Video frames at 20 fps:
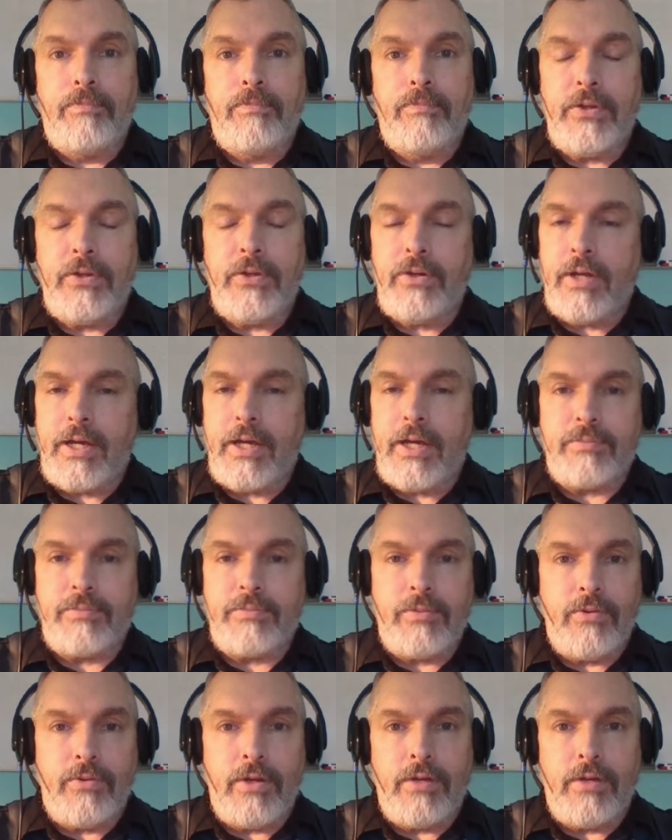You can ask me
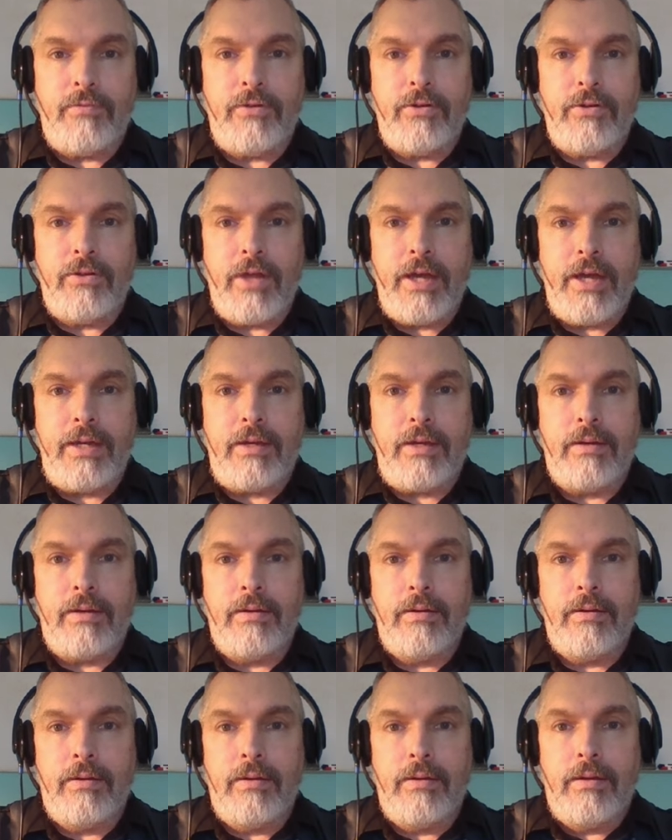whatever you like,
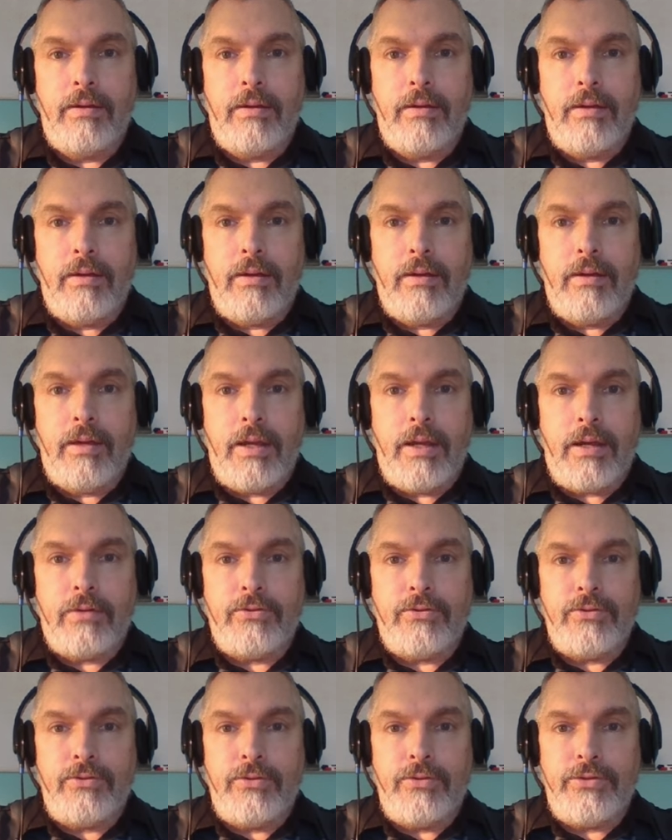and I'll
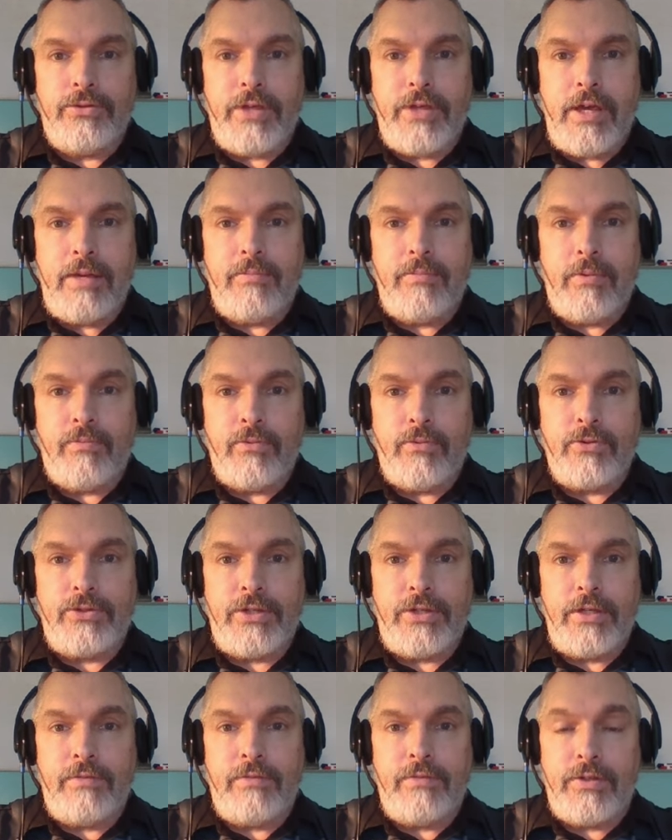do the same, and we'll
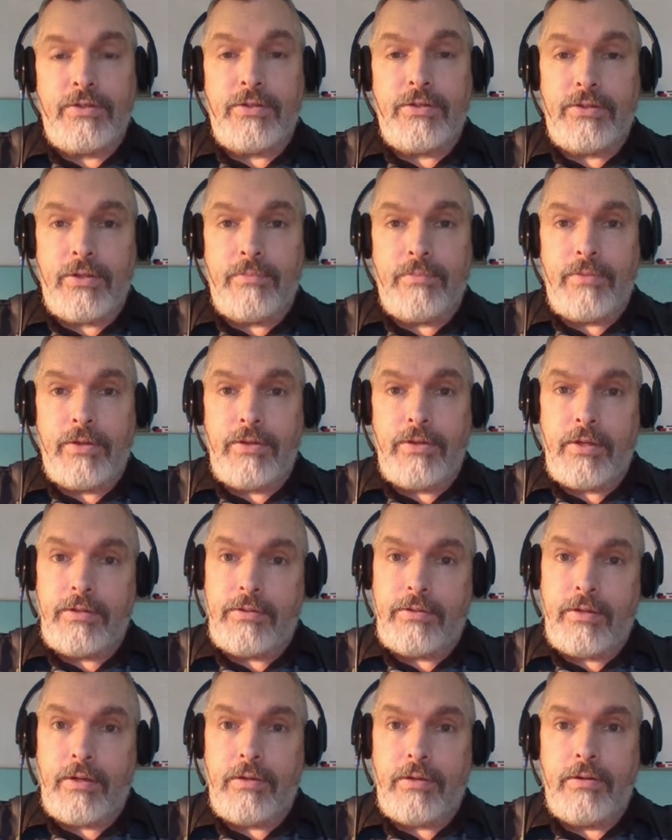see if this is something
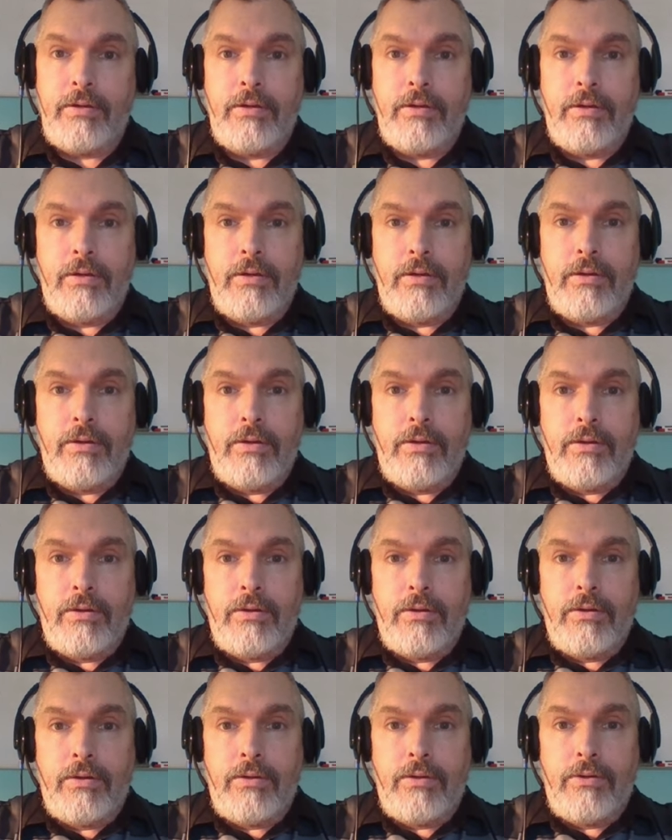that uh,
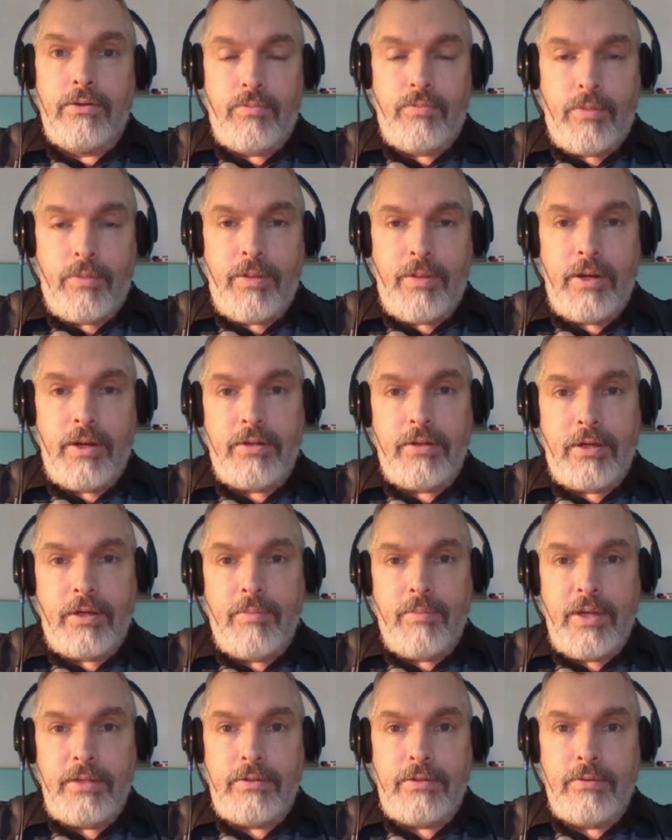you're prepared to
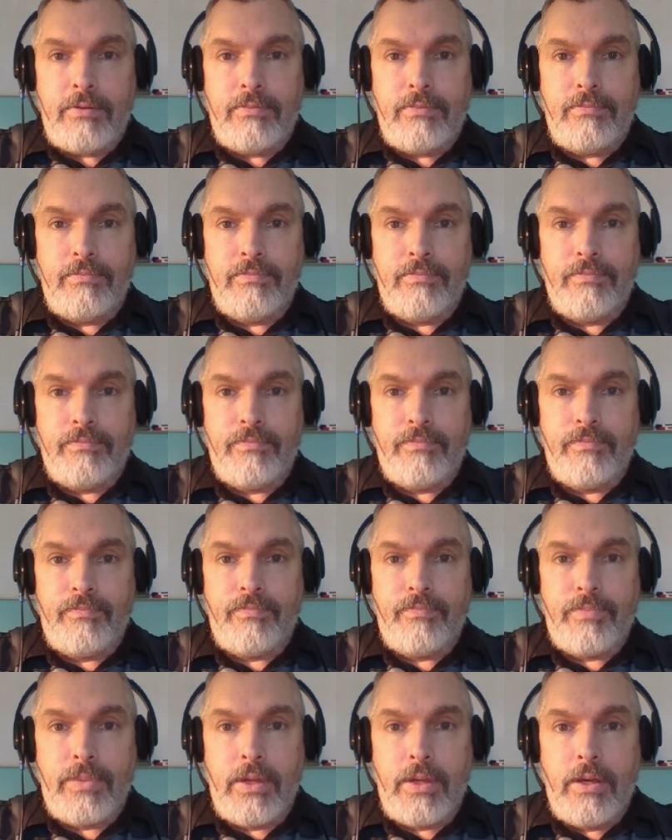commit to.
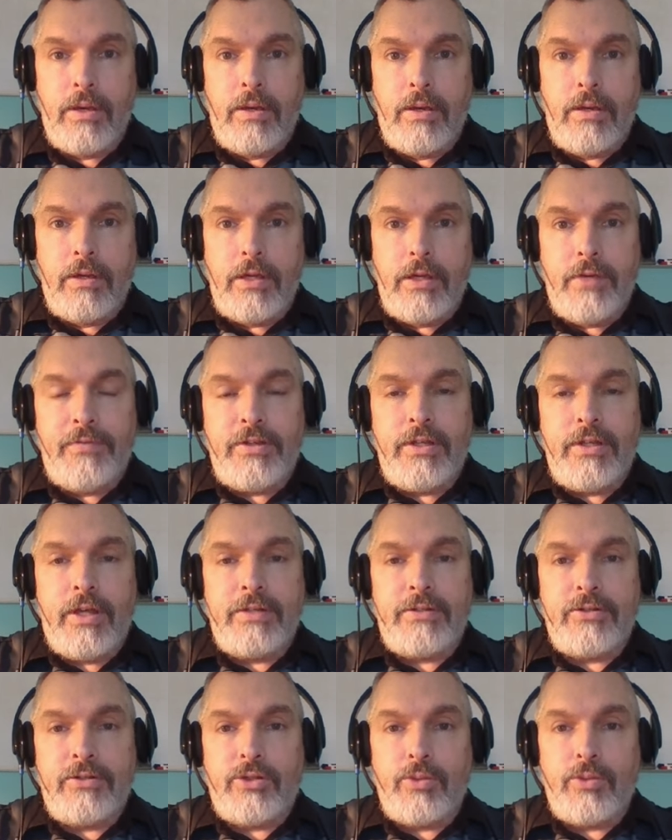If you'd
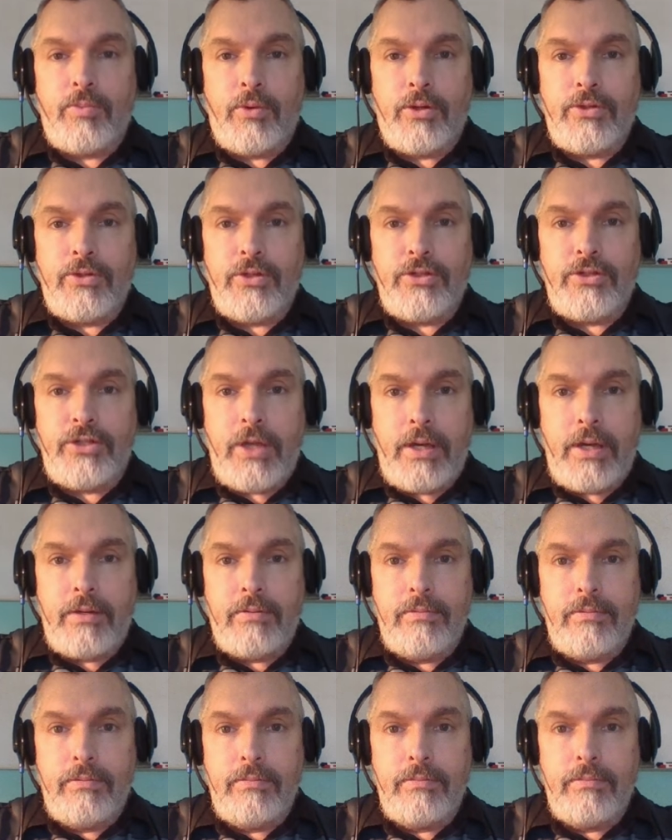like to support the
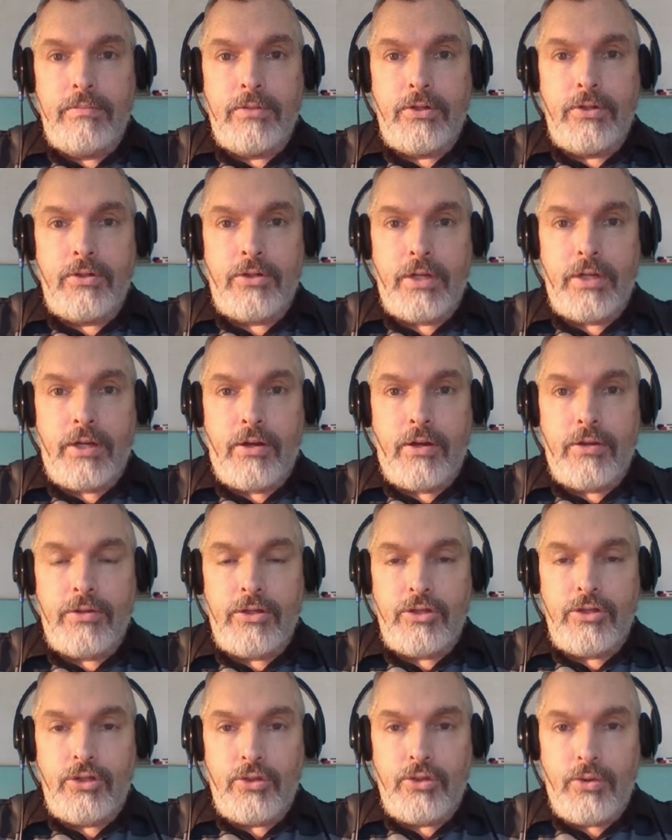channel, click on the
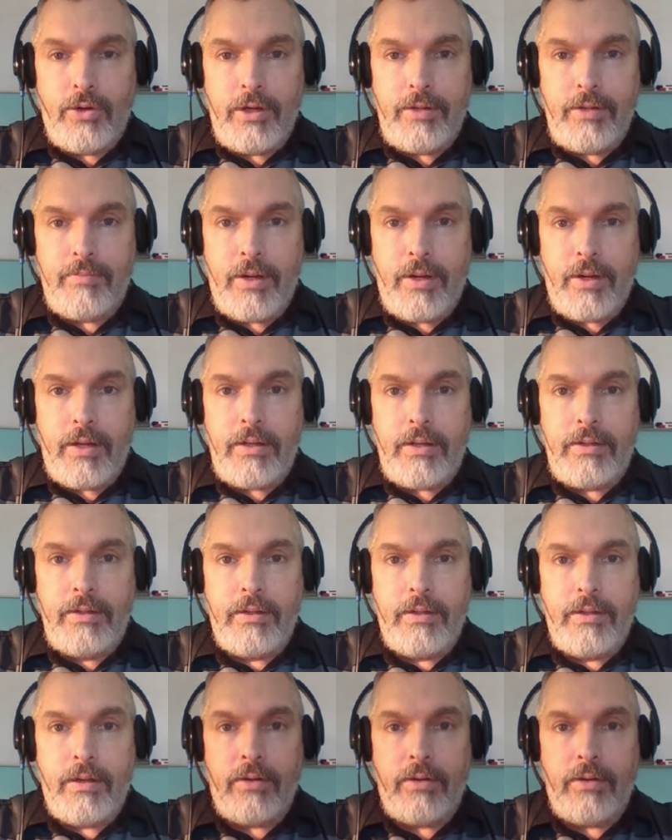Join button
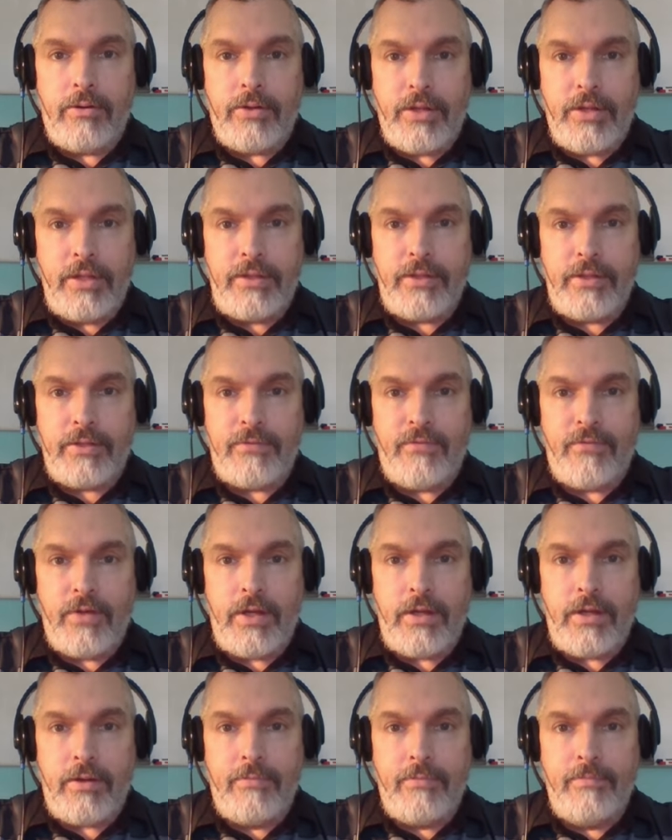underneath this
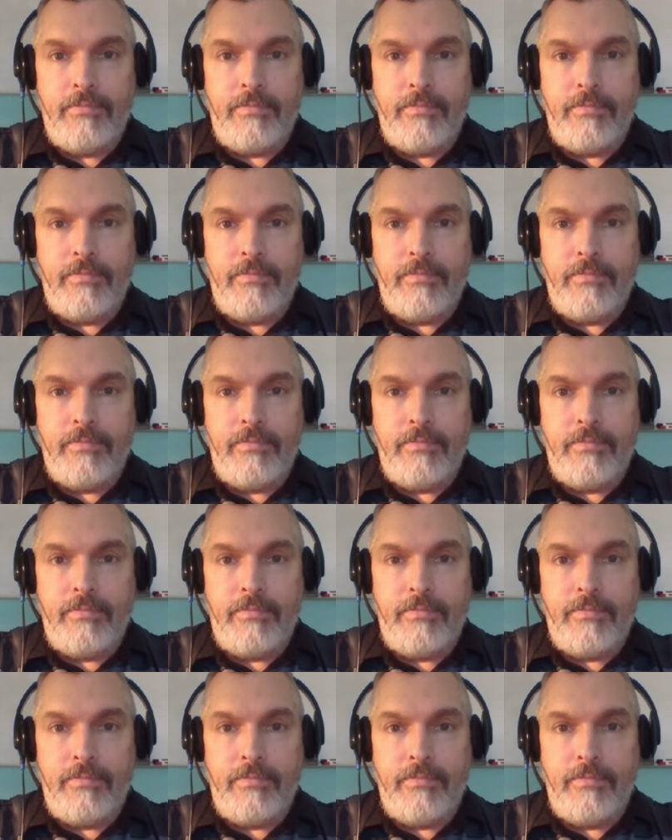video.